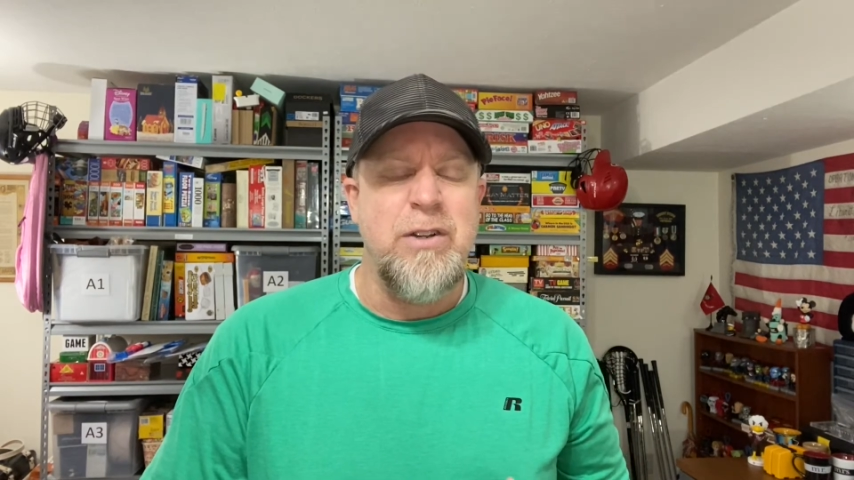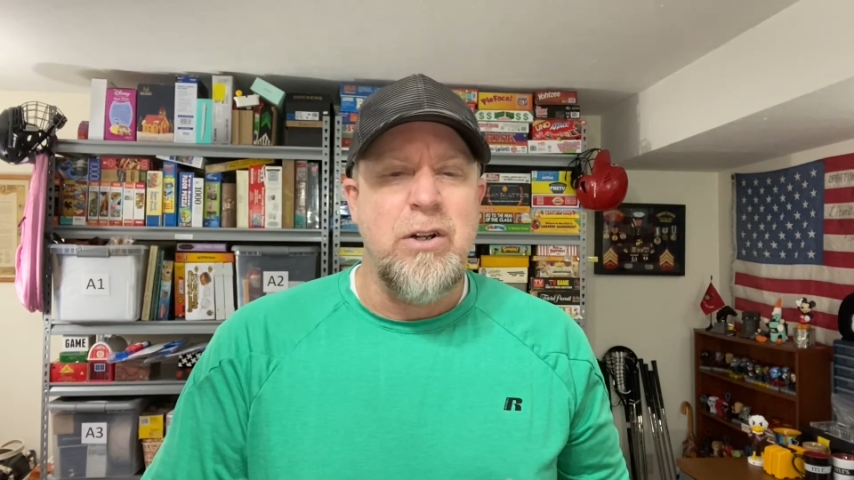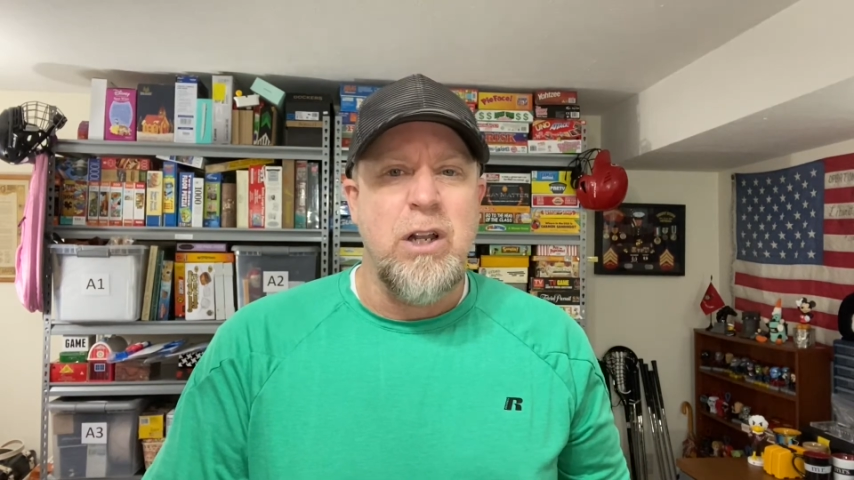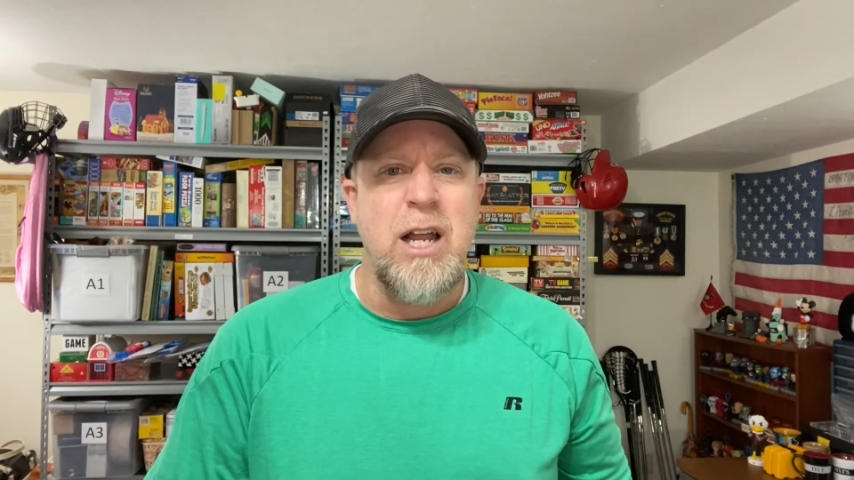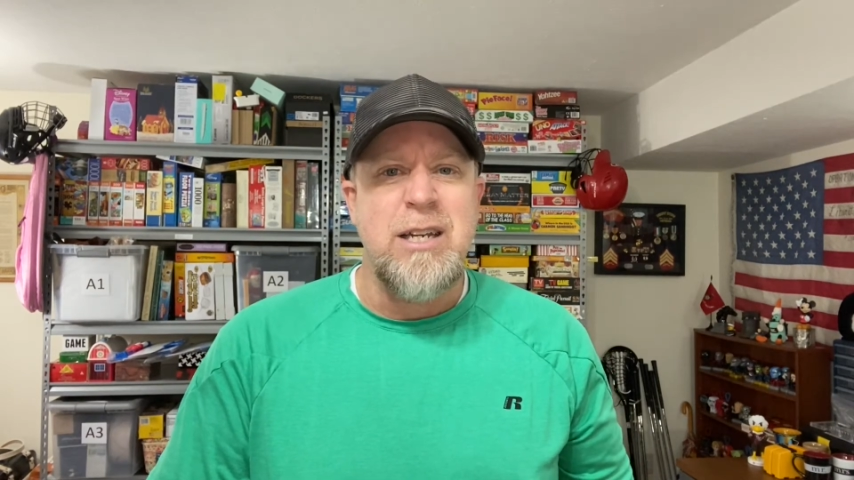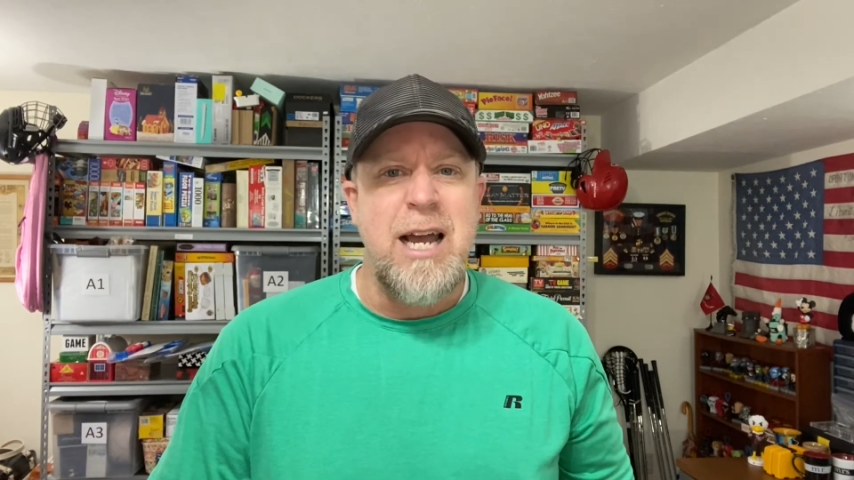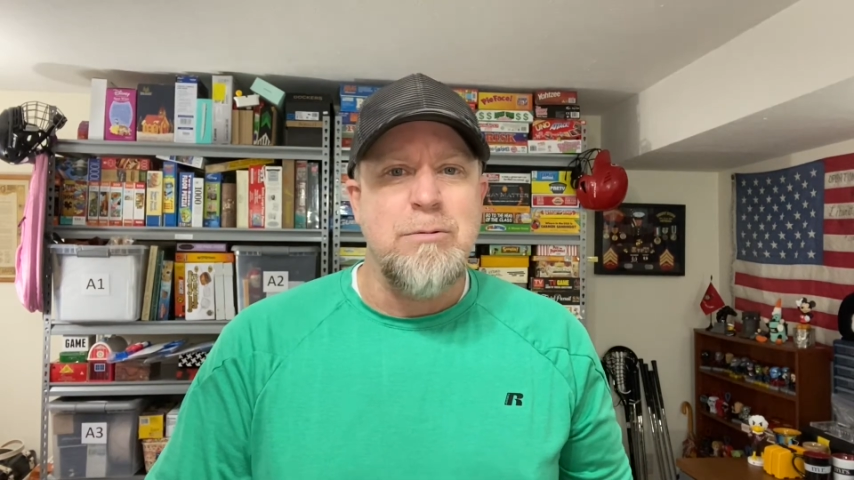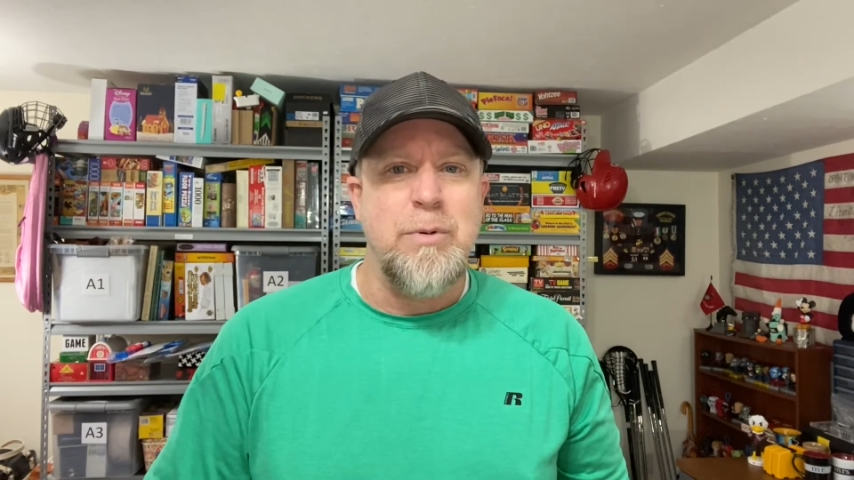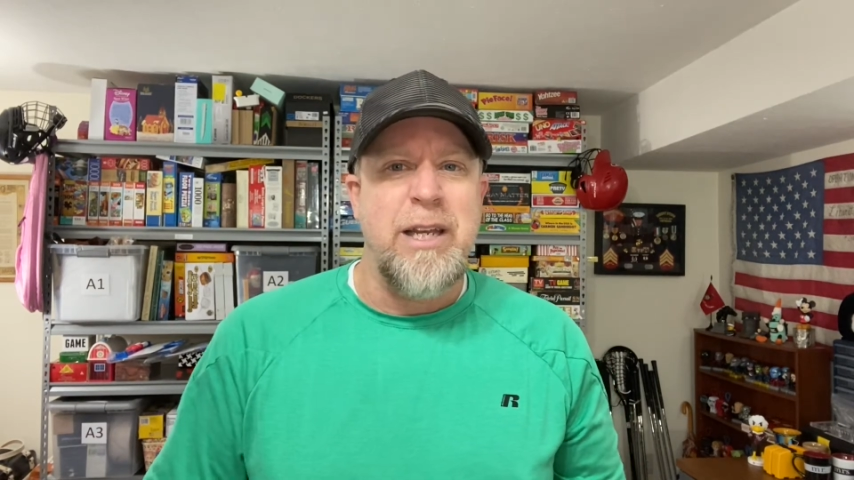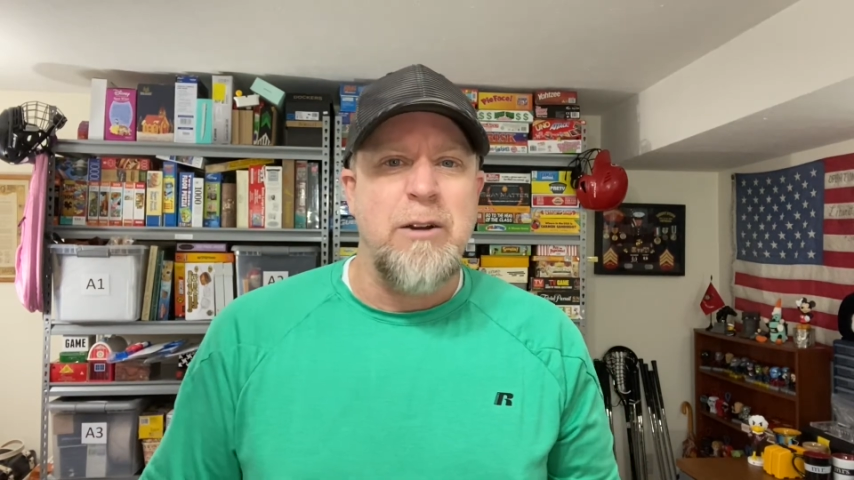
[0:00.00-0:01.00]
A lot of
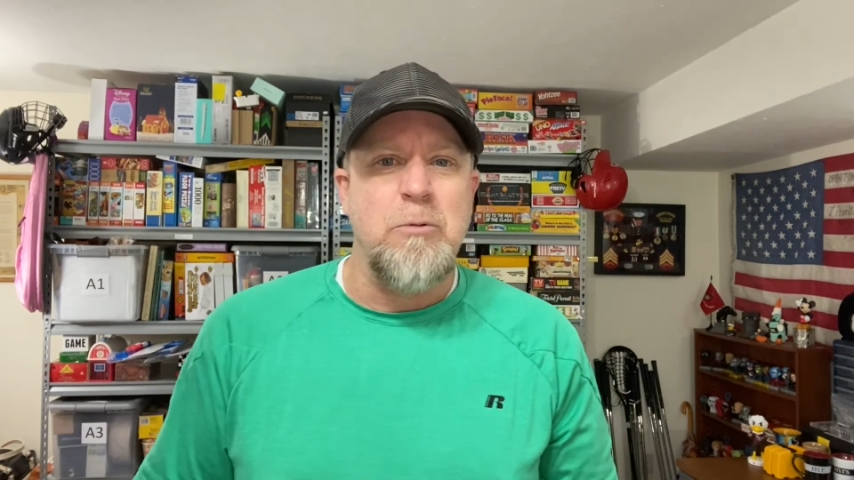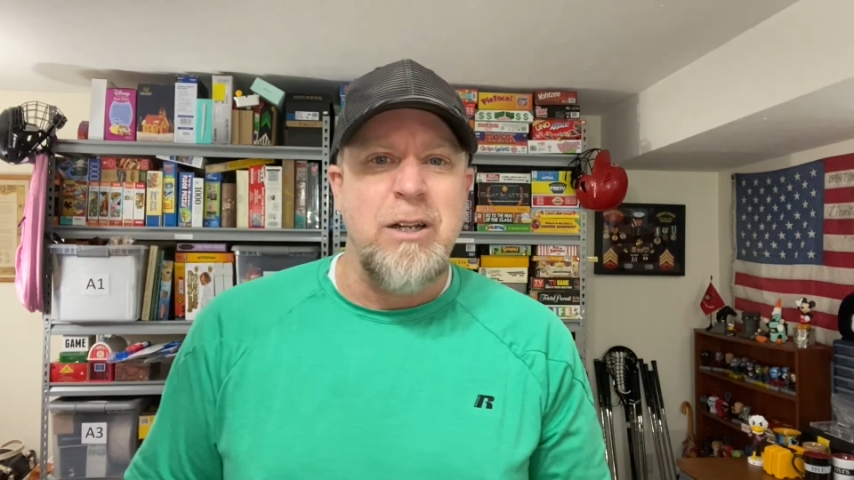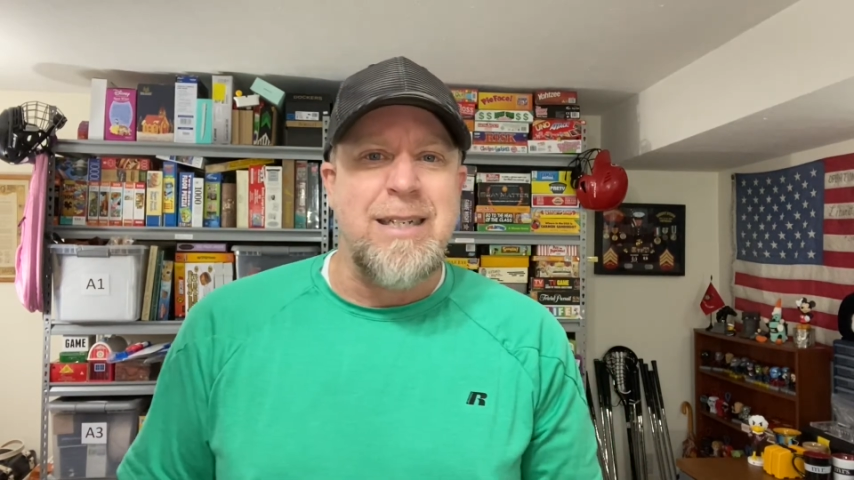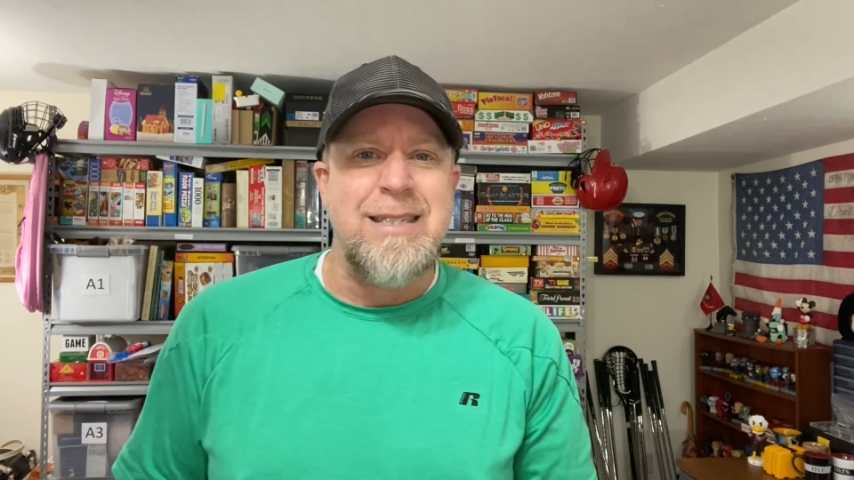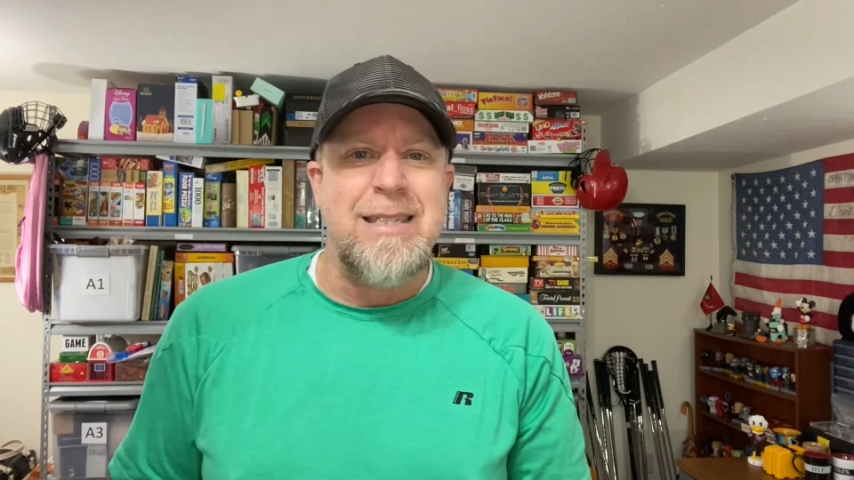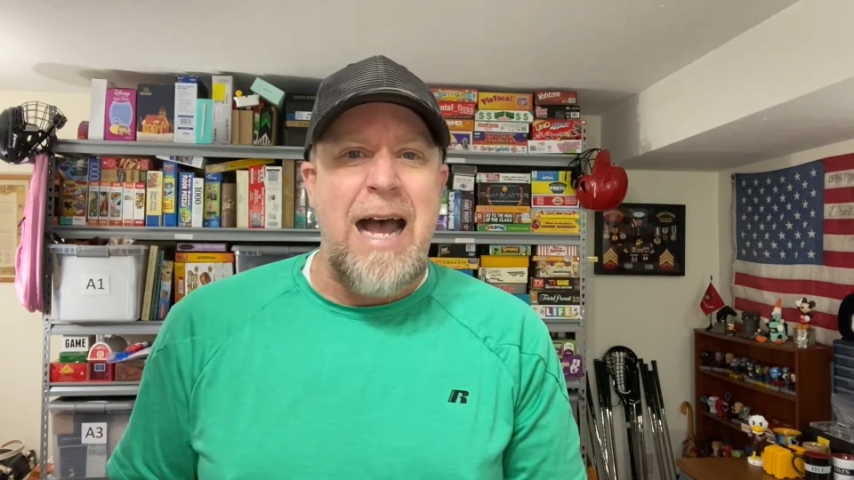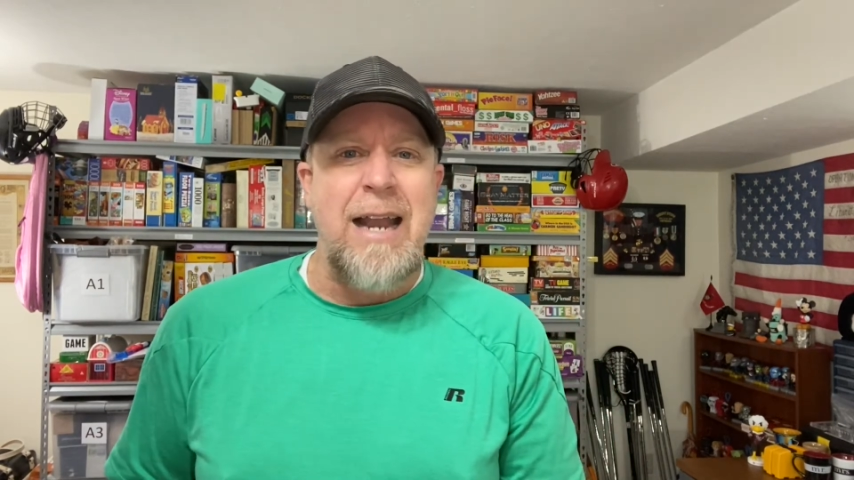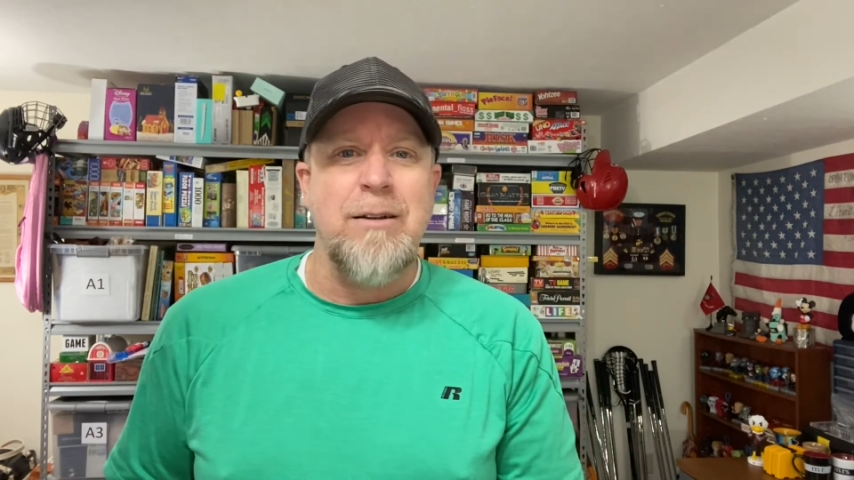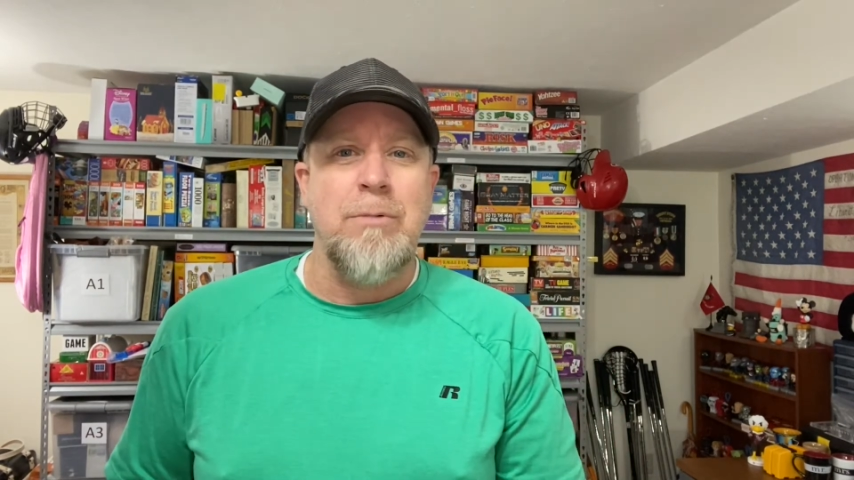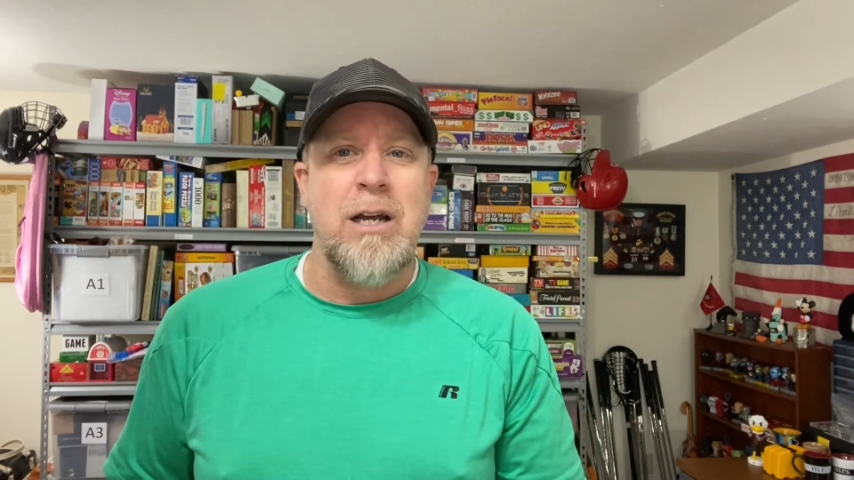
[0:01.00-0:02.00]
times we get real
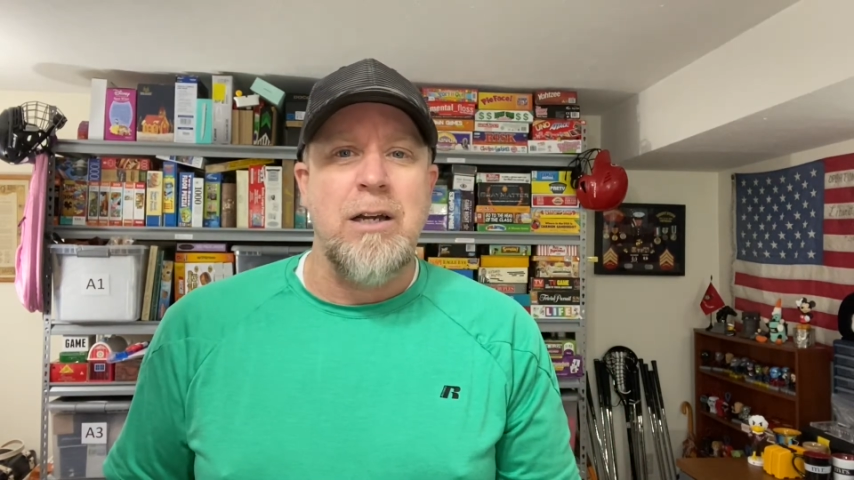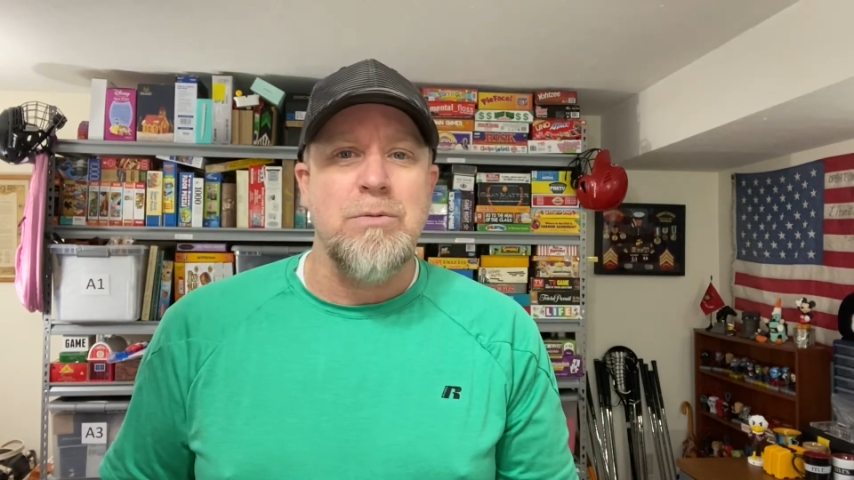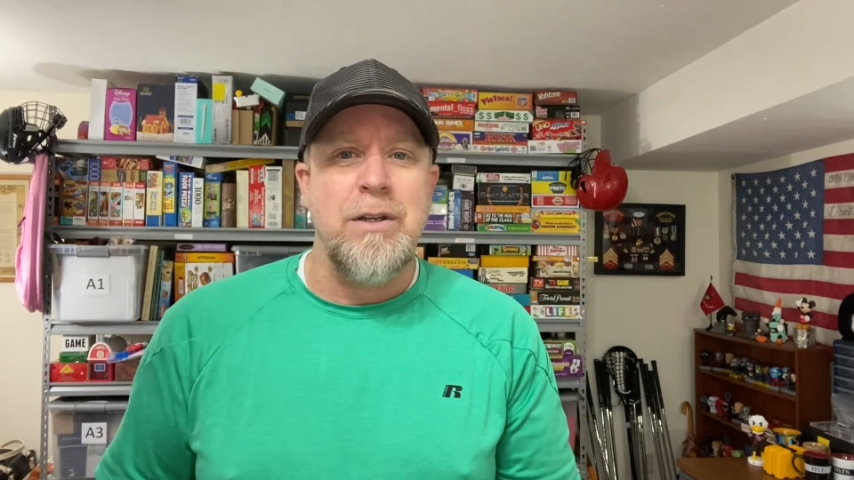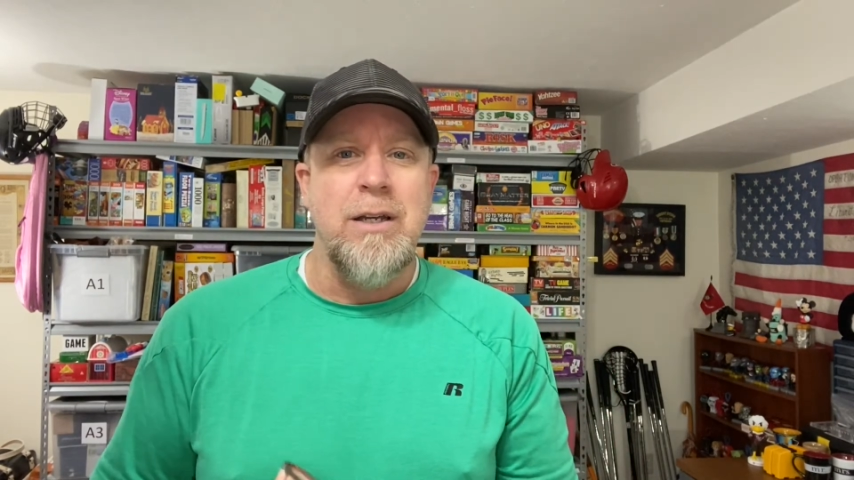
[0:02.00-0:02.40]
excited because